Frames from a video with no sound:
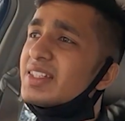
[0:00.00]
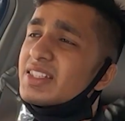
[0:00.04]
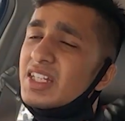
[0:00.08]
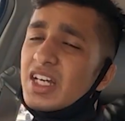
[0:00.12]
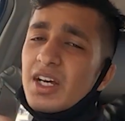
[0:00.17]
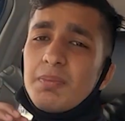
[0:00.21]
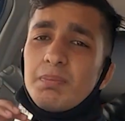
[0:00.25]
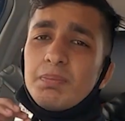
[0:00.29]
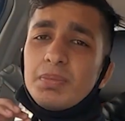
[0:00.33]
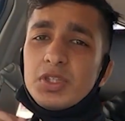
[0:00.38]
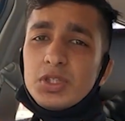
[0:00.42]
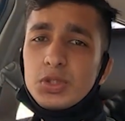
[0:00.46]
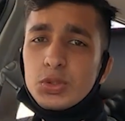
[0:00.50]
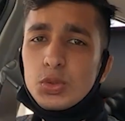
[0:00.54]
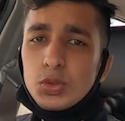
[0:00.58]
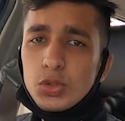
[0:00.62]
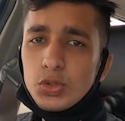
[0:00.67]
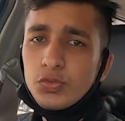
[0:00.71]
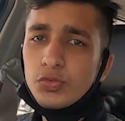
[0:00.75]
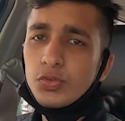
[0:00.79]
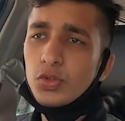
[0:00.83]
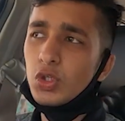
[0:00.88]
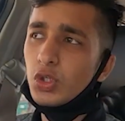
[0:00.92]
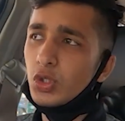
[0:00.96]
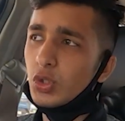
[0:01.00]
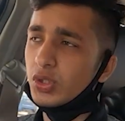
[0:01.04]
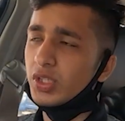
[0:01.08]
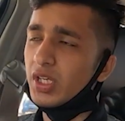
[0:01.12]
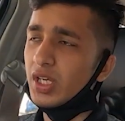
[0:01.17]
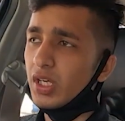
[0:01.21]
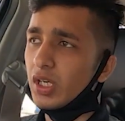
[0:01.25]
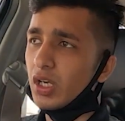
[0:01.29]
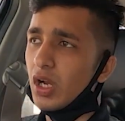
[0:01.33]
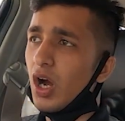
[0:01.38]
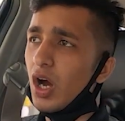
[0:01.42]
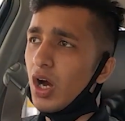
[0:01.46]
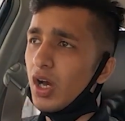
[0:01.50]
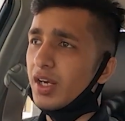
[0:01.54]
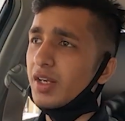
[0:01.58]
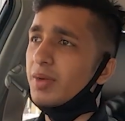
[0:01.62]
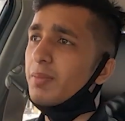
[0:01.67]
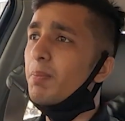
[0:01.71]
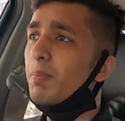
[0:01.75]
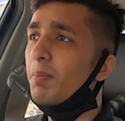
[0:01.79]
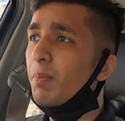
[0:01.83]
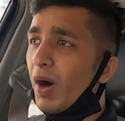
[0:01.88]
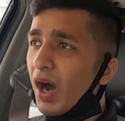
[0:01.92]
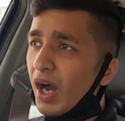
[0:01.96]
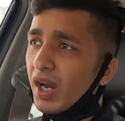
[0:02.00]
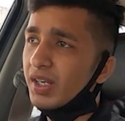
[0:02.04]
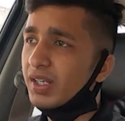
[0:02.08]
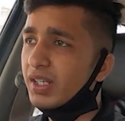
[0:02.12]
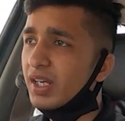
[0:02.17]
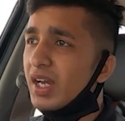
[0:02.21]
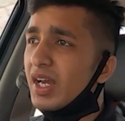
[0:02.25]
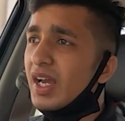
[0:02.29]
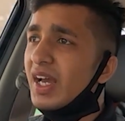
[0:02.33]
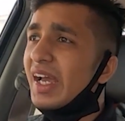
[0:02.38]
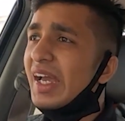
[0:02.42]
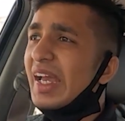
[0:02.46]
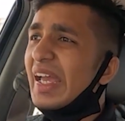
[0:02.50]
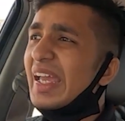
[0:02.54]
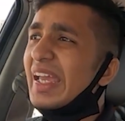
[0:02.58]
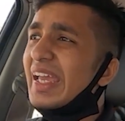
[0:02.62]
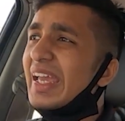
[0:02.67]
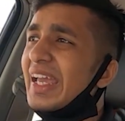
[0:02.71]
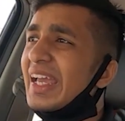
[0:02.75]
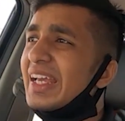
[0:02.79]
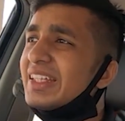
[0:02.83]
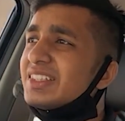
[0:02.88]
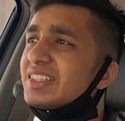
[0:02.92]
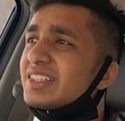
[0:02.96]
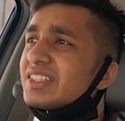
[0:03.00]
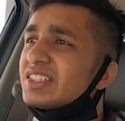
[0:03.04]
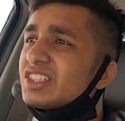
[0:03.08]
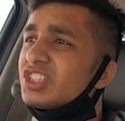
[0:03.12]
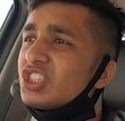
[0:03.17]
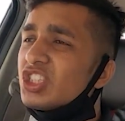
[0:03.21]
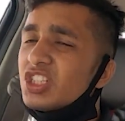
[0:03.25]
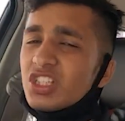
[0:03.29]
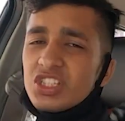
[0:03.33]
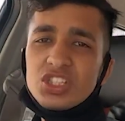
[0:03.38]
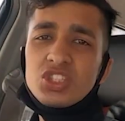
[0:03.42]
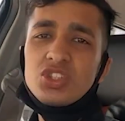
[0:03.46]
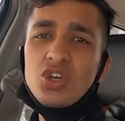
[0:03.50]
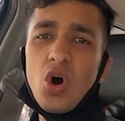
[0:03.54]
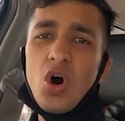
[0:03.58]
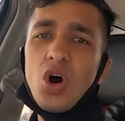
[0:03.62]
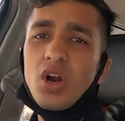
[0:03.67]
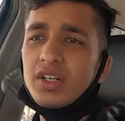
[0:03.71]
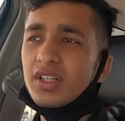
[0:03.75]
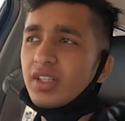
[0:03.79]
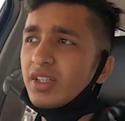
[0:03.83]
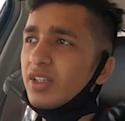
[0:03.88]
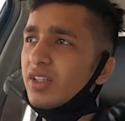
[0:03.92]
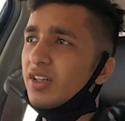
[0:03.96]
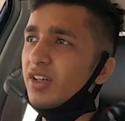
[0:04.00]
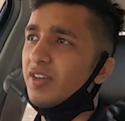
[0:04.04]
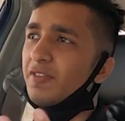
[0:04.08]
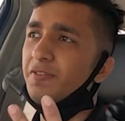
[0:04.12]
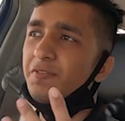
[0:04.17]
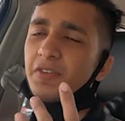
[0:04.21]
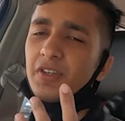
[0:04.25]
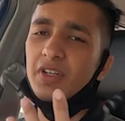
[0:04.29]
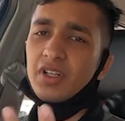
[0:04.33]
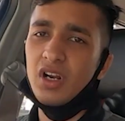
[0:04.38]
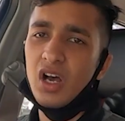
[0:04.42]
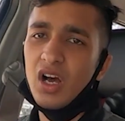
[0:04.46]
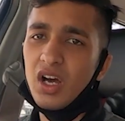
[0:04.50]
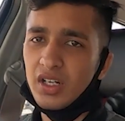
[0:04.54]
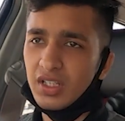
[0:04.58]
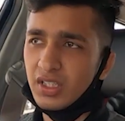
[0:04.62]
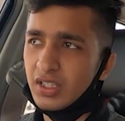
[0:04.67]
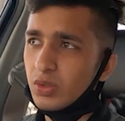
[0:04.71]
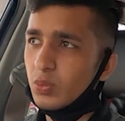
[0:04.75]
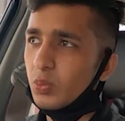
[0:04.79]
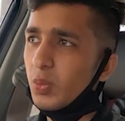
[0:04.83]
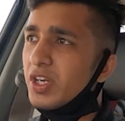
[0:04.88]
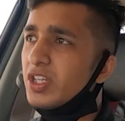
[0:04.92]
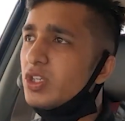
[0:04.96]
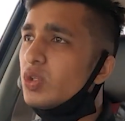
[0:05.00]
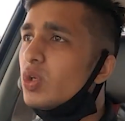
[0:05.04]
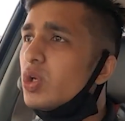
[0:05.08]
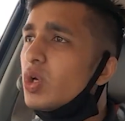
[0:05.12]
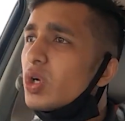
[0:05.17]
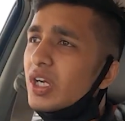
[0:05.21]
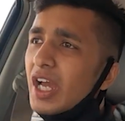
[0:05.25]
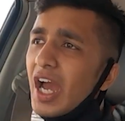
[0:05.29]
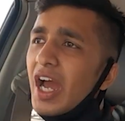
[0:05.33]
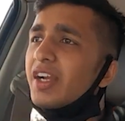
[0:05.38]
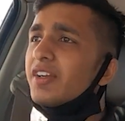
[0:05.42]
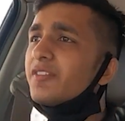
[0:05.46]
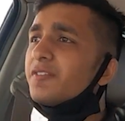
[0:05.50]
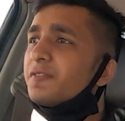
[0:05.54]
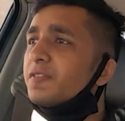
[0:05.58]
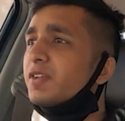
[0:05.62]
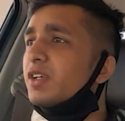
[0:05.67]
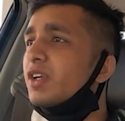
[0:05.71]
is a beautiful looking car. But it's just not a Ferrari. When you look at a